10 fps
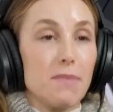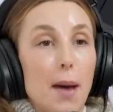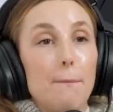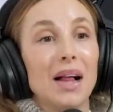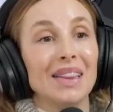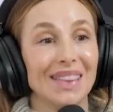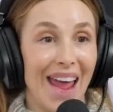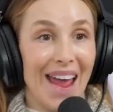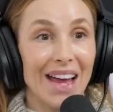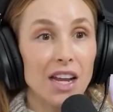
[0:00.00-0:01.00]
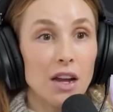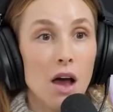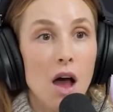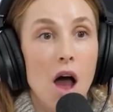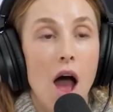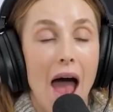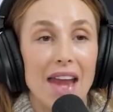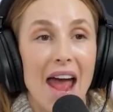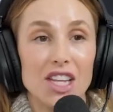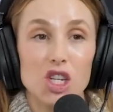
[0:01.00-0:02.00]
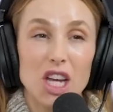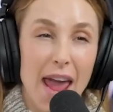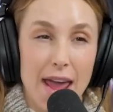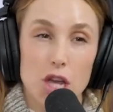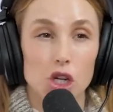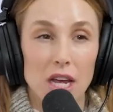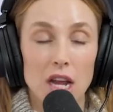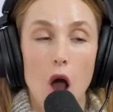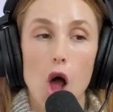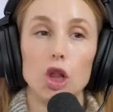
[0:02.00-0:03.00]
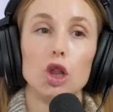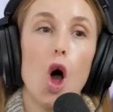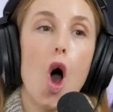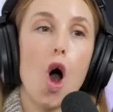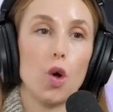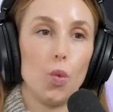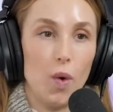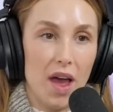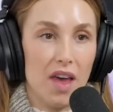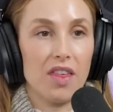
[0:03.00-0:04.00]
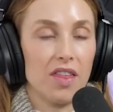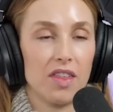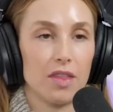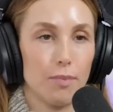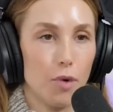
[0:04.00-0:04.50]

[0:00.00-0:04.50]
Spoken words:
be a plan and education along with the